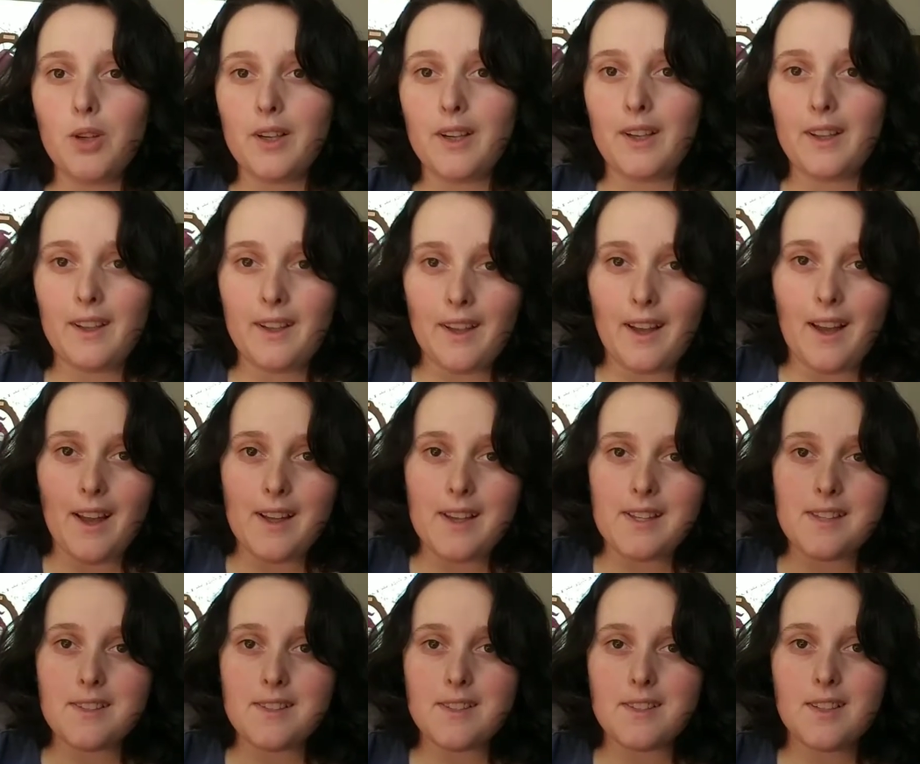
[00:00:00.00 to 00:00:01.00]
morning,
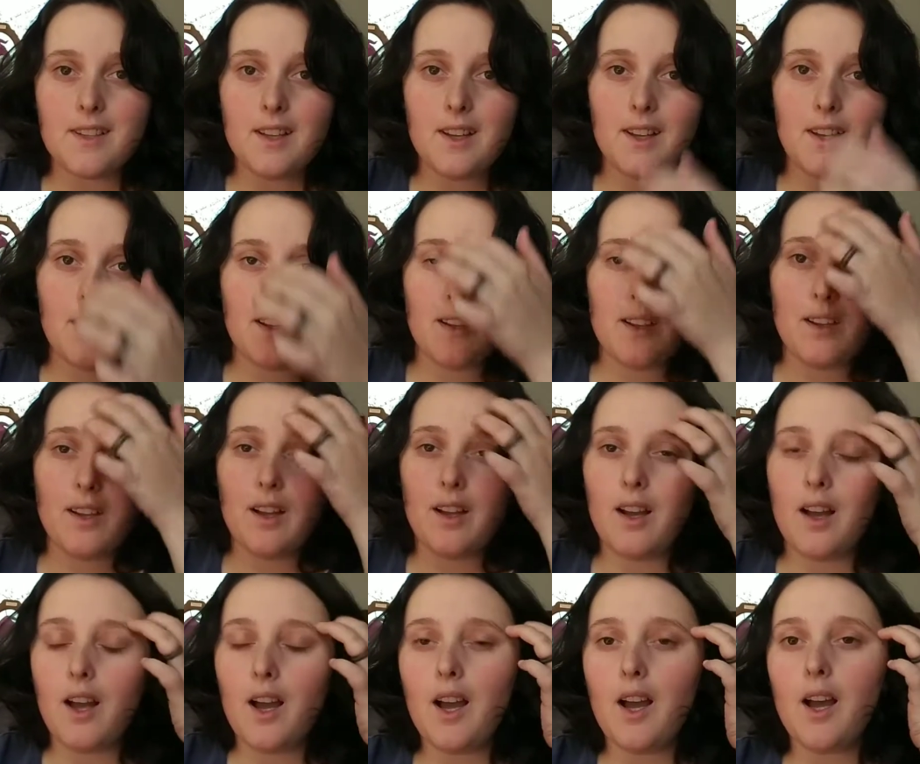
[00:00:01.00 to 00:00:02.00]
guys.
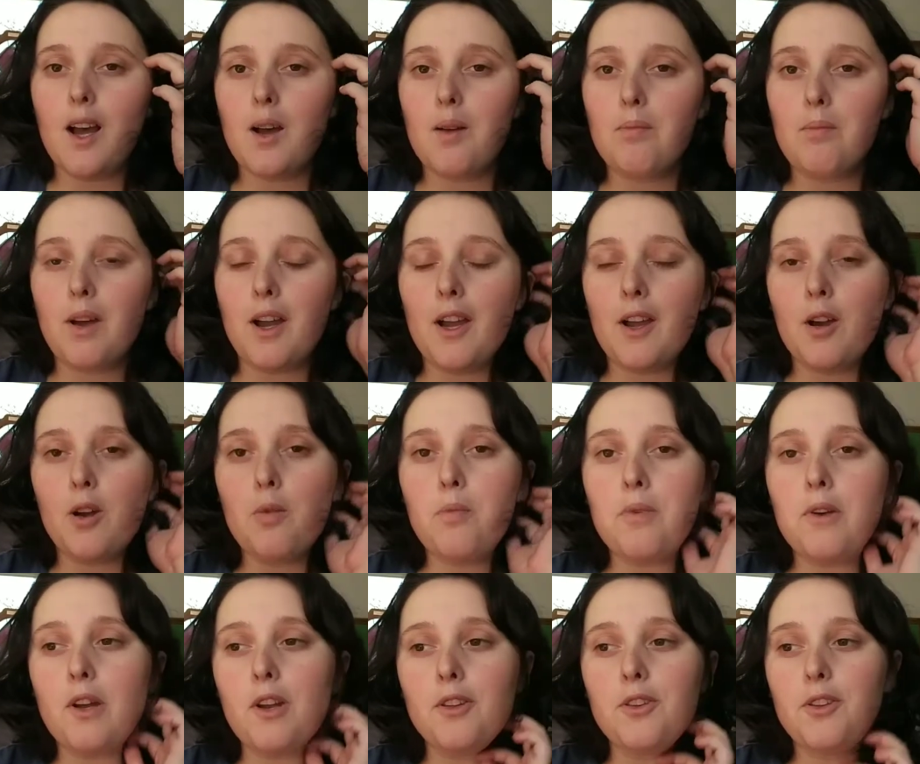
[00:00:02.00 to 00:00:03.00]
I hope
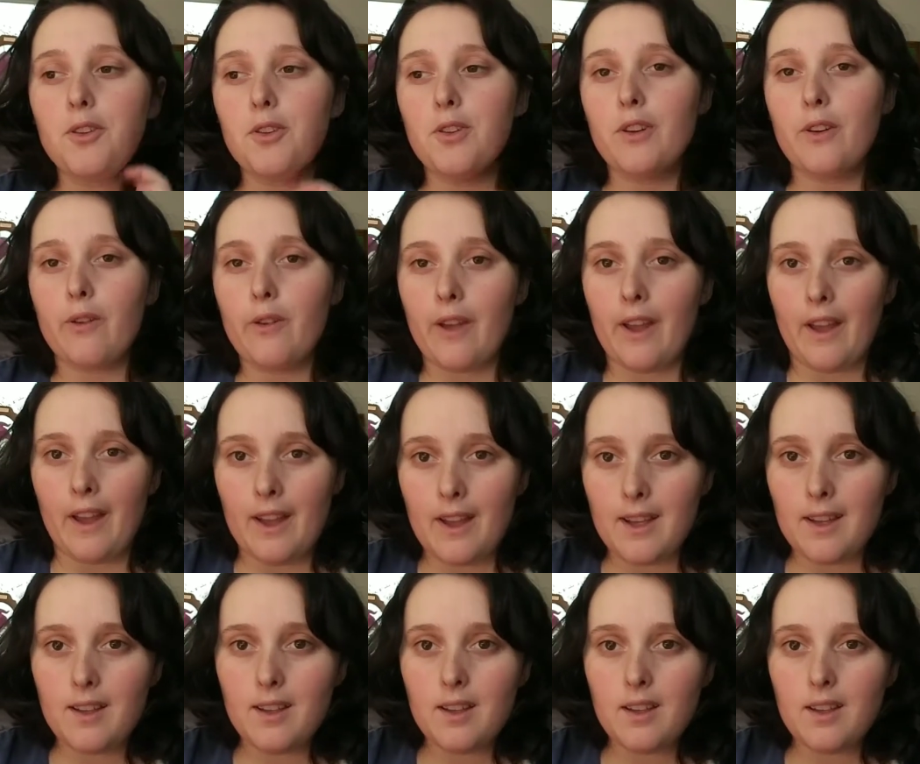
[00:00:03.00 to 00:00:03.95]
you're all doing okay.